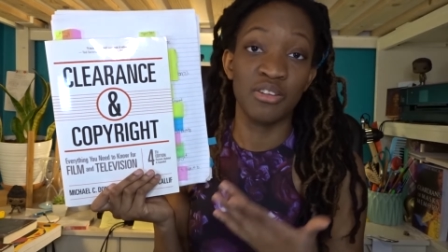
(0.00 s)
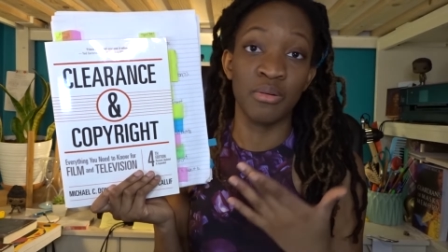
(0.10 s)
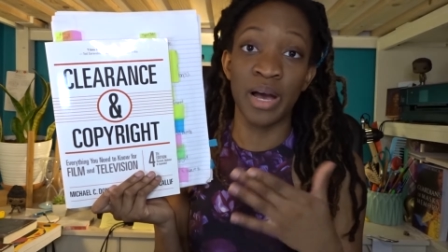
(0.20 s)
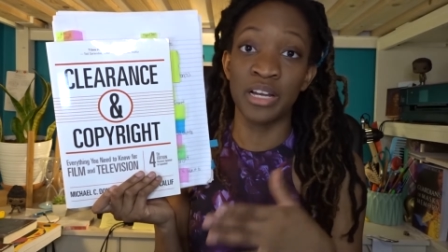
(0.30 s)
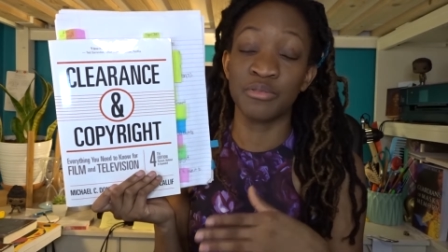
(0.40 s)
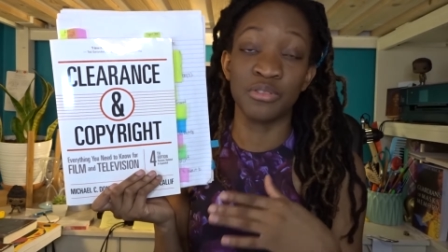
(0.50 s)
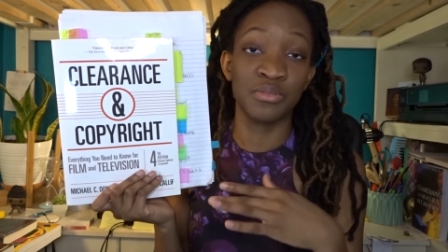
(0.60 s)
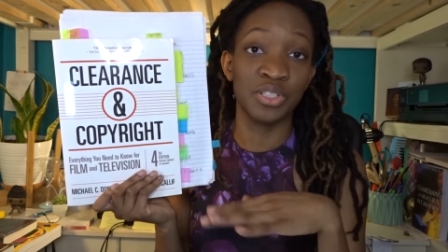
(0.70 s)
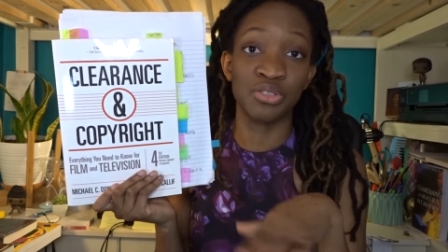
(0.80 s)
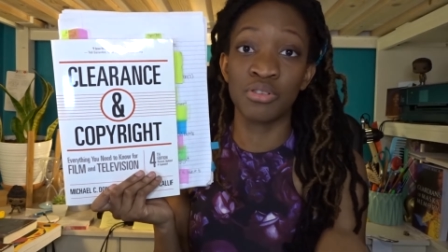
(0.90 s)
No matter if you're a
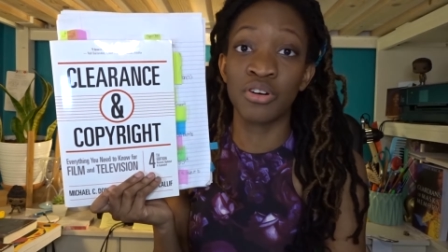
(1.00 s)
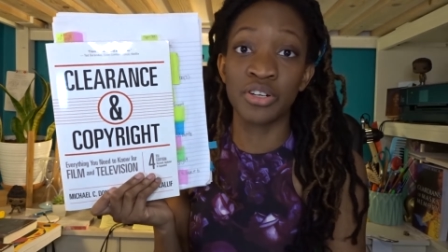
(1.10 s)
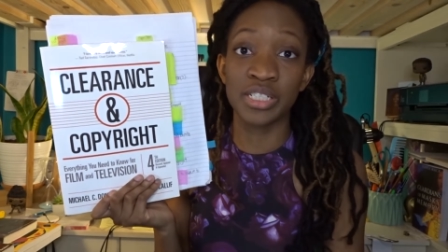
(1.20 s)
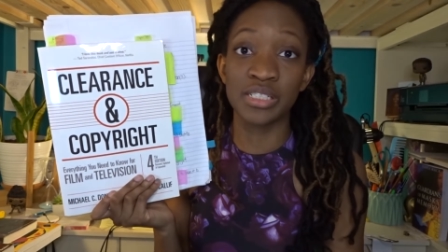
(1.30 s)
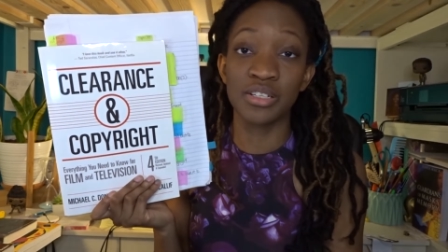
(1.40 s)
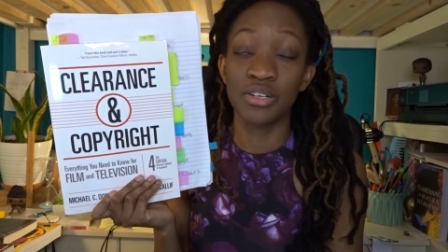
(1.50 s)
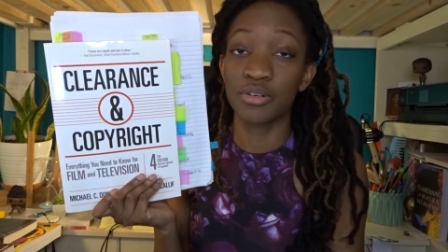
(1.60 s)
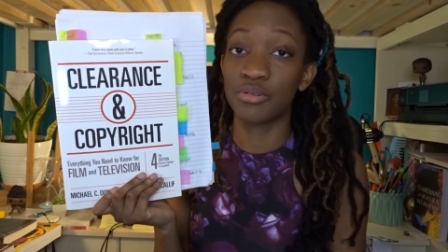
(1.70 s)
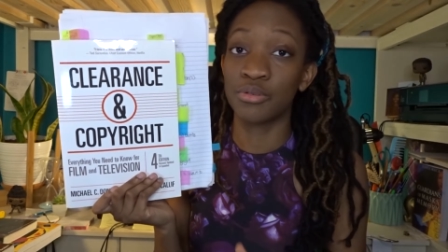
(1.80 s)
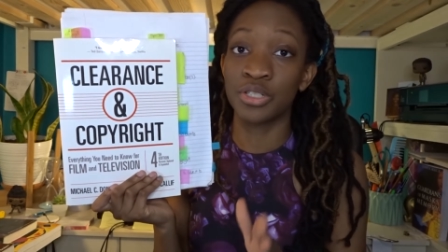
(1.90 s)
visual artist
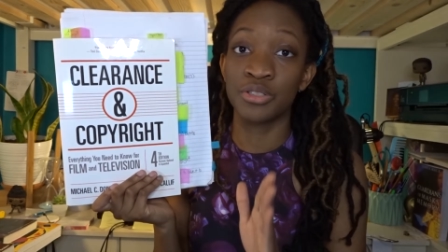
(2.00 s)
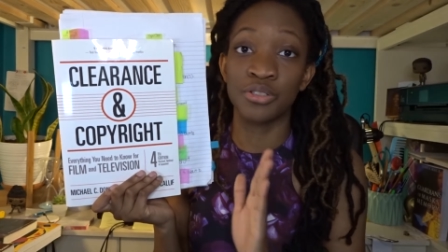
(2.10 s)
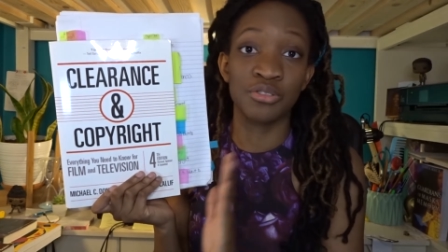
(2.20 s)
or you're